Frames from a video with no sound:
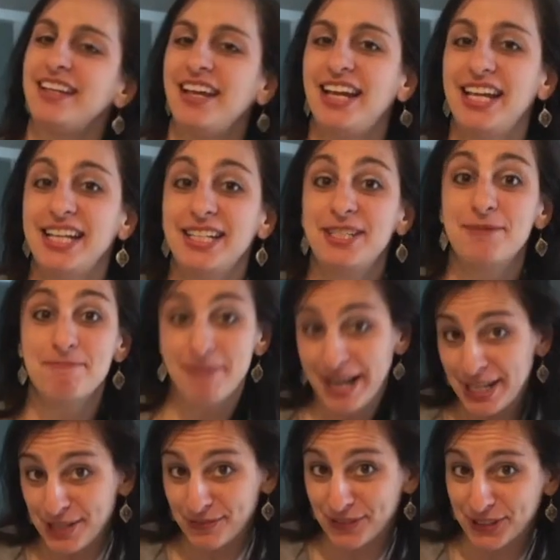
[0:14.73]
and
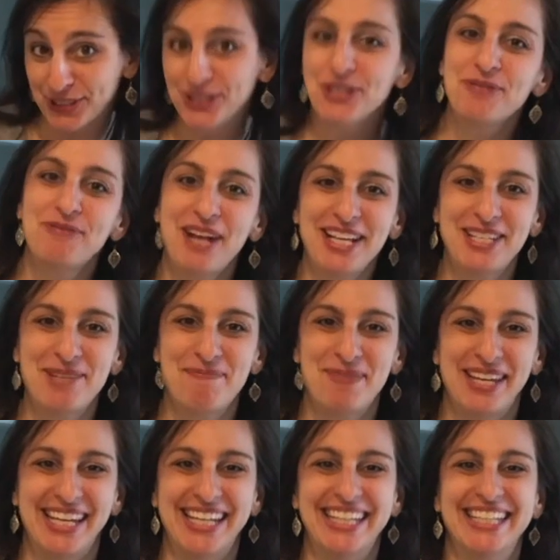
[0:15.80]
mindful
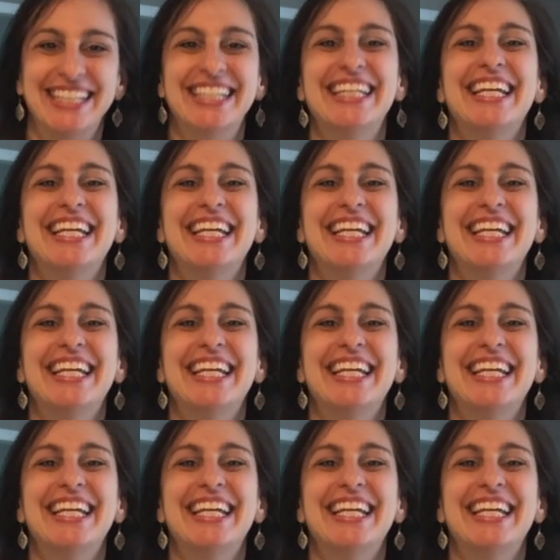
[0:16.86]
recipe.